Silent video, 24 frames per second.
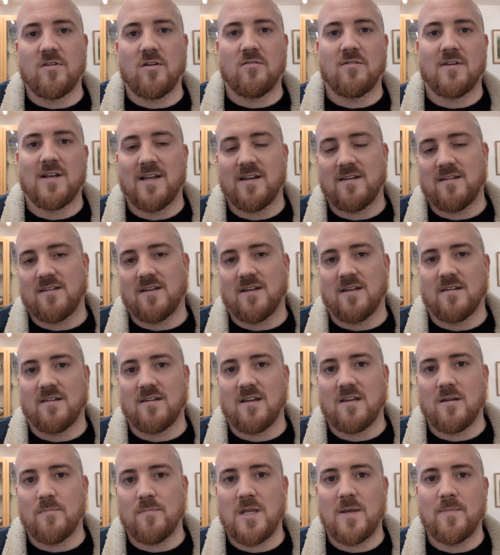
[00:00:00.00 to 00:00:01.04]
those listings,
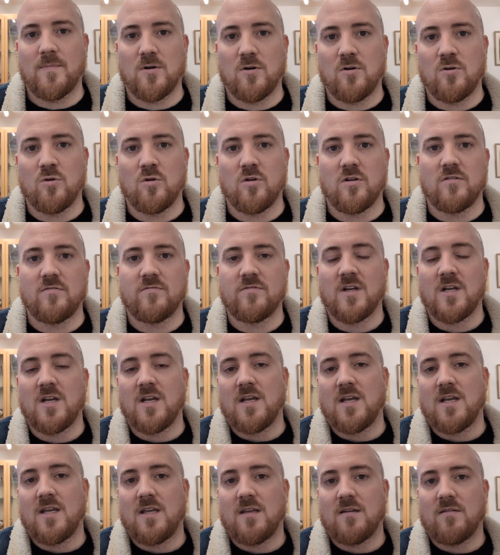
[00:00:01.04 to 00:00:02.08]
they're the people who have
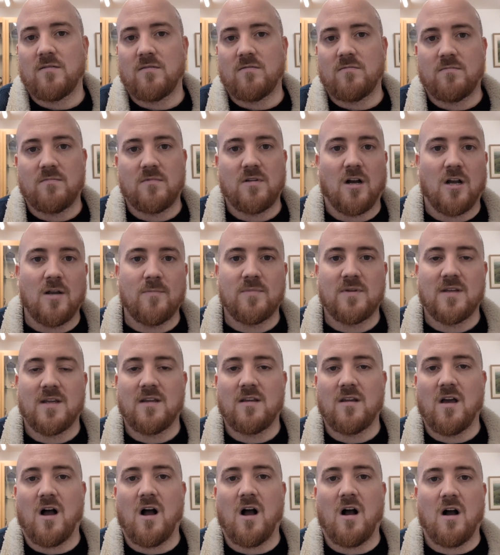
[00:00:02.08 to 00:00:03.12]
typed in
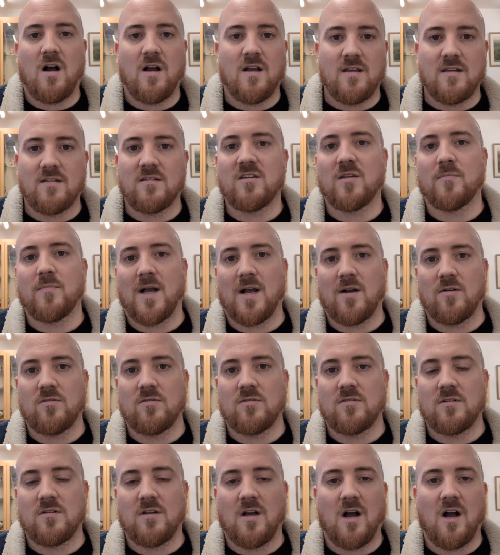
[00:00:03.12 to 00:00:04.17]
the highest
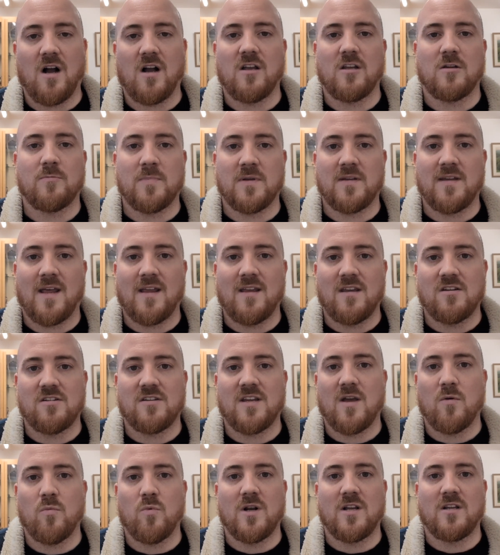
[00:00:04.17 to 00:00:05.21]
amount, the highest percentage
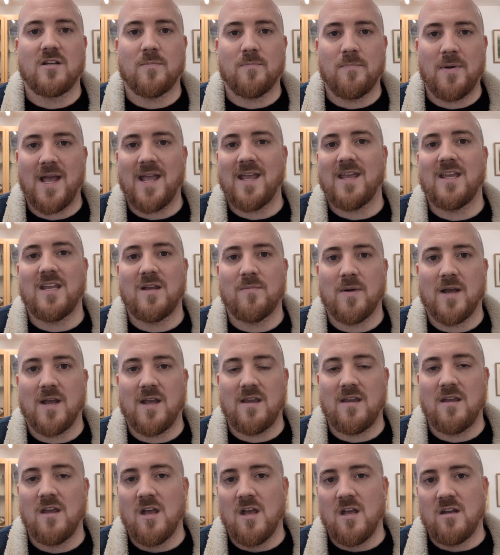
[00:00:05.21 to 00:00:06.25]
they're willing to pay
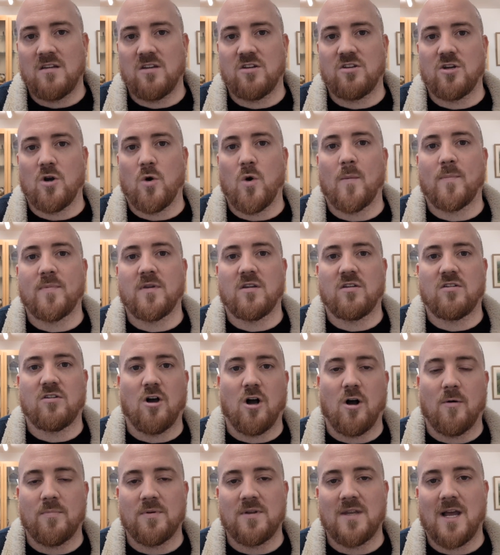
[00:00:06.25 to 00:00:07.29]
eBay to show up at the
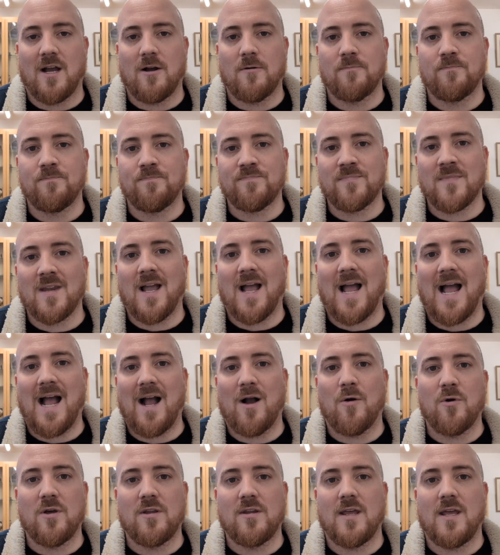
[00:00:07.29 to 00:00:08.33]
top. Now,
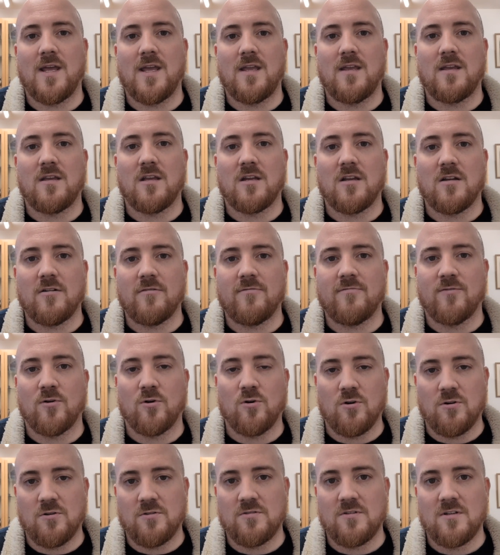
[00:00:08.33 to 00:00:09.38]
how are they going to
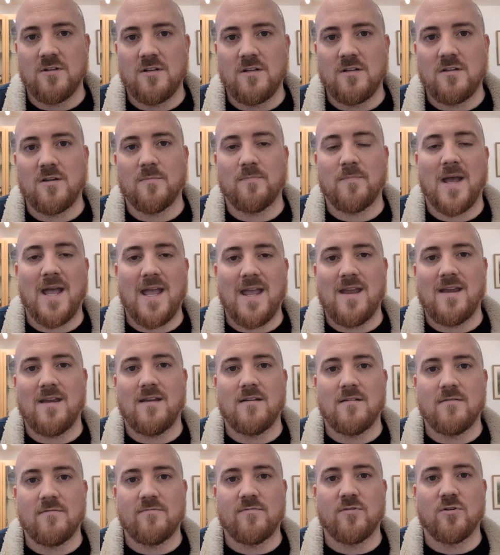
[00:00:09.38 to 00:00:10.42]
afford to pay
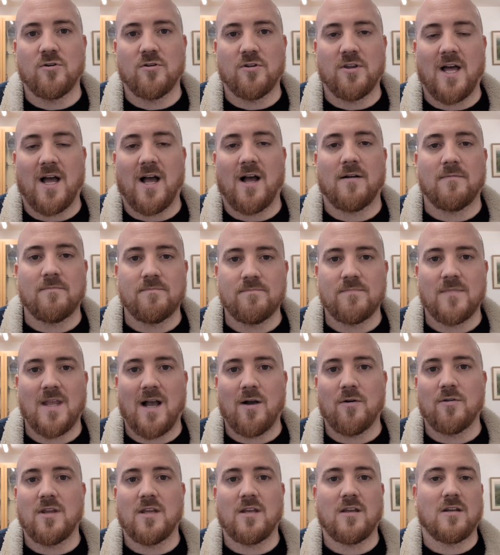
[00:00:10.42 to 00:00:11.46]
for that?
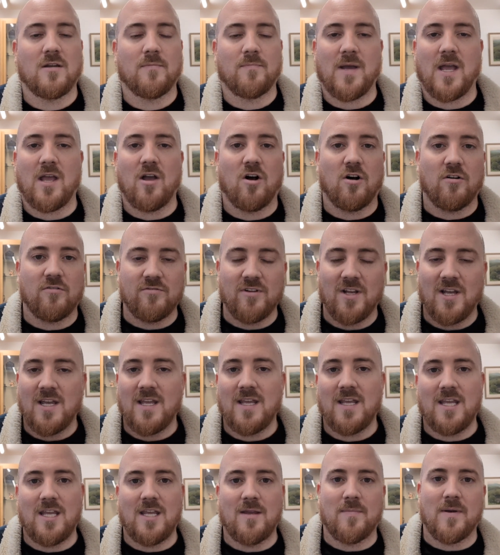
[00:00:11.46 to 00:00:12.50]
How are they going to pay off
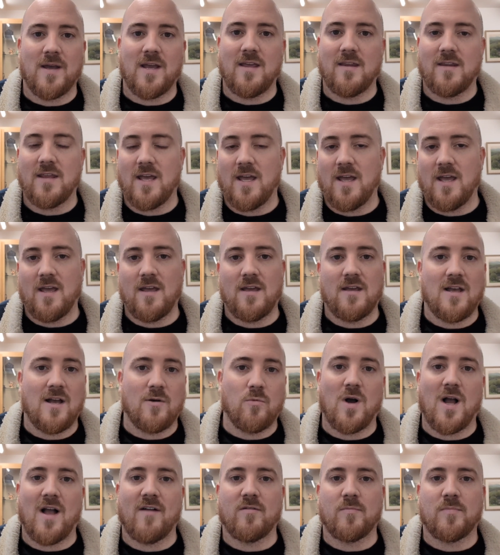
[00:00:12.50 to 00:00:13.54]
eBay their
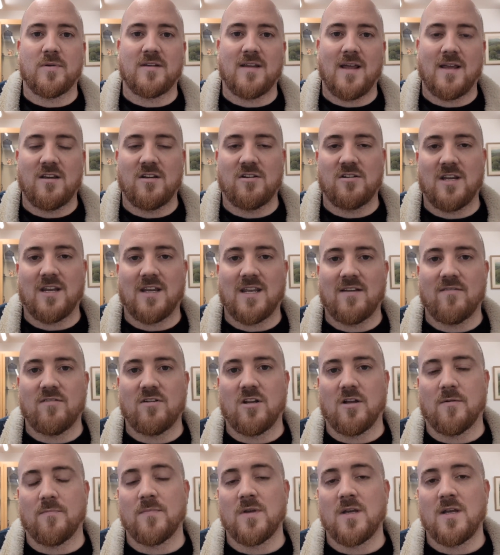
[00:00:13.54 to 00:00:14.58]
whatever percentage they're giving
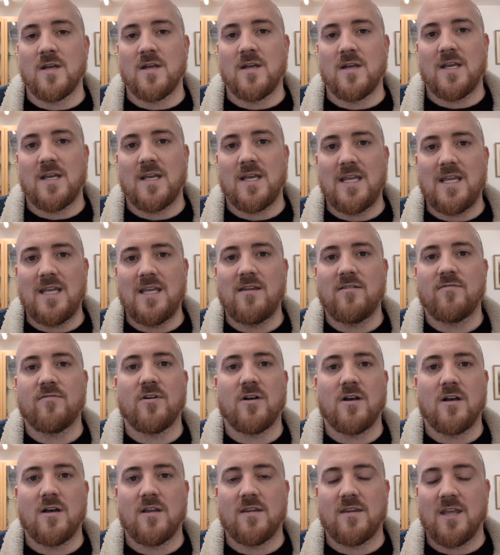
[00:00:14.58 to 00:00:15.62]
them?
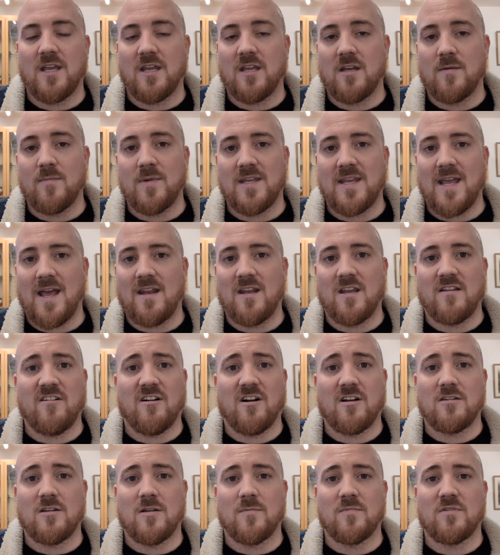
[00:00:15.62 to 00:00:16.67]
Either they're going to be getting their
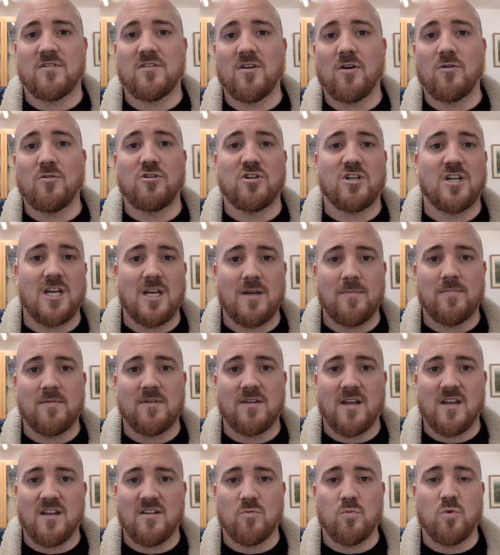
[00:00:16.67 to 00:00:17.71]
items so cheap
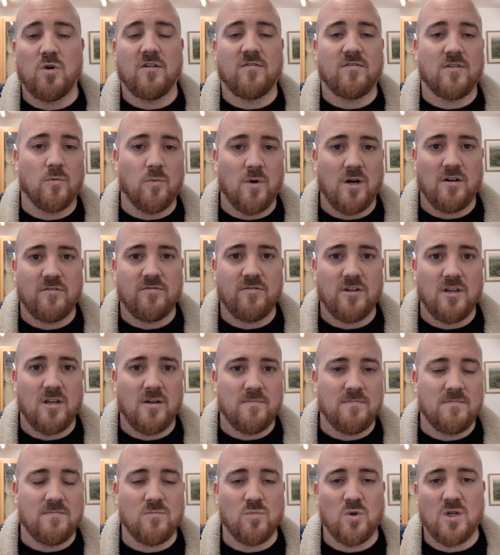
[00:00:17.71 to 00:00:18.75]
that it's worth the while for
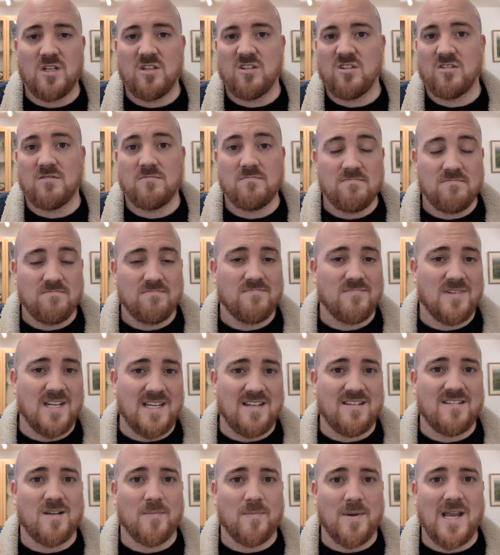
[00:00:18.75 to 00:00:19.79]
them, which
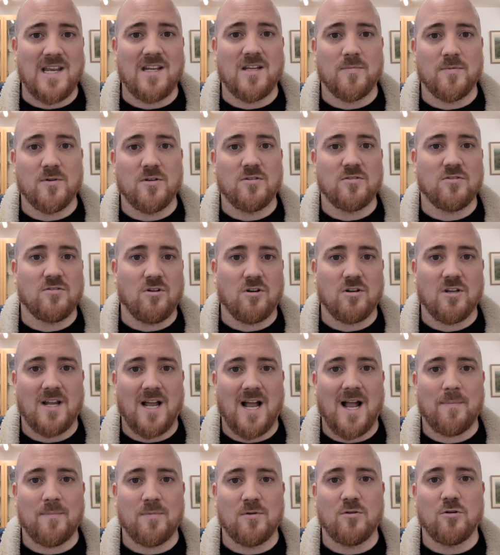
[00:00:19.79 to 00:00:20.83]
is debatable, it's not going to
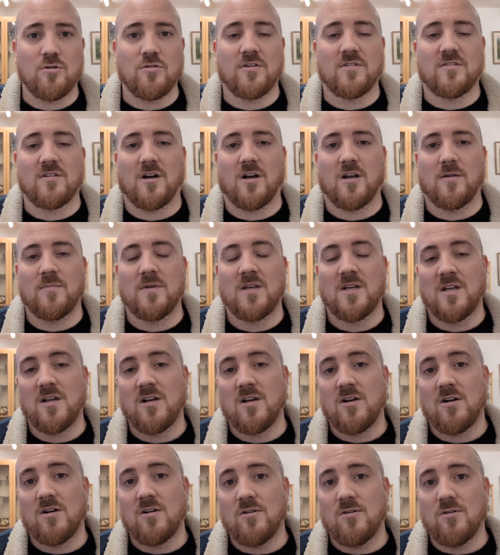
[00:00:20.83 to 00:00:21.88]
happen all the time,
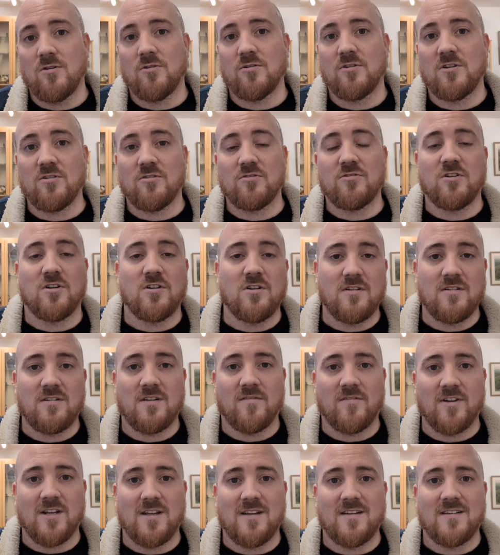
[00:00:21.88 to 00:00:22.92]
or the
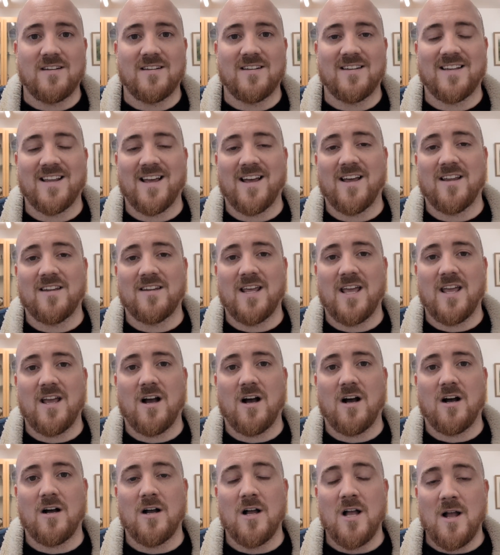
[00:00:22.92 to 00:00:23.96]
alternative is that they
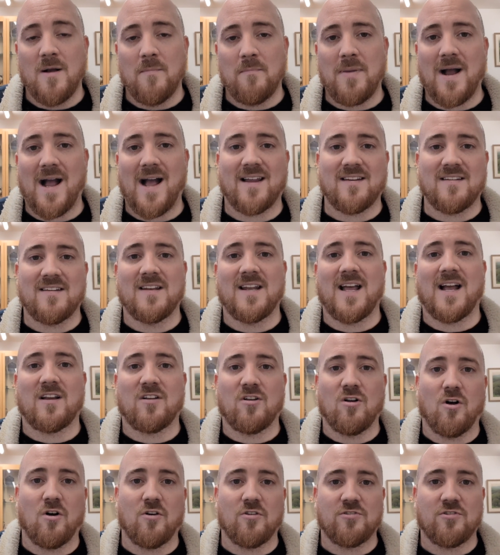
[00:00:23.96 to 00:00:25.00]
are passing that
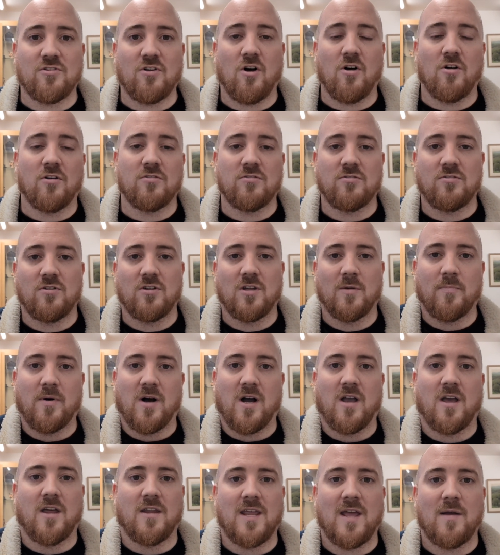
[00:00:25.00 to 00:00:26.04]
cost on to the
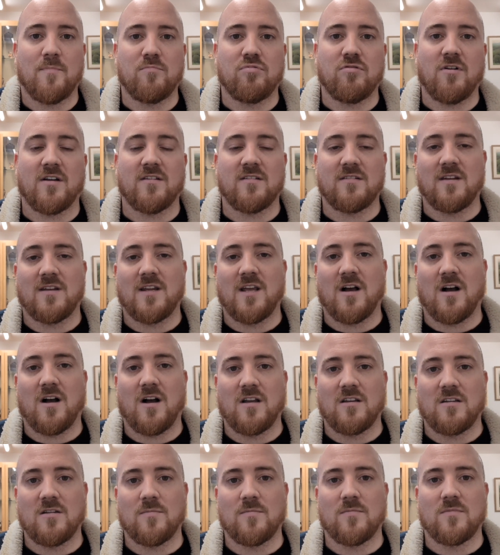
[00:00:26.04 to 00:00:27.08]
buyer. They're pricing their
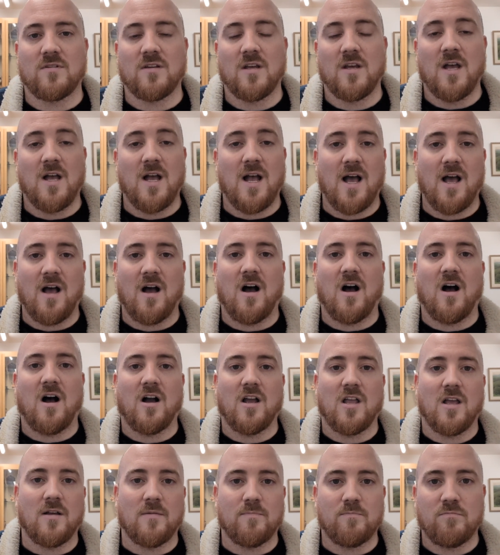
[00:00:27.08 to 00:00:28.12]
items at a
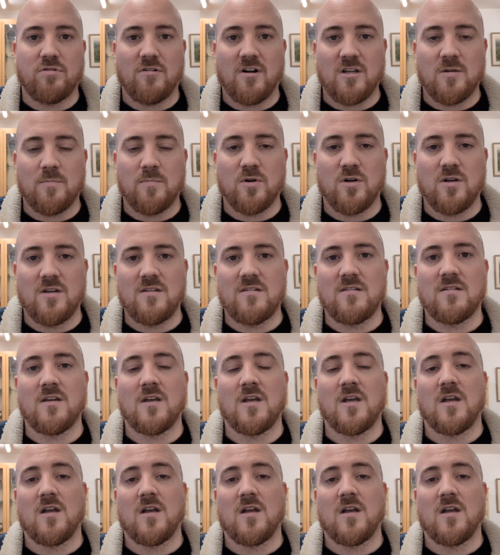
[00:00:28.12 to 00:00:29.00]
higher price point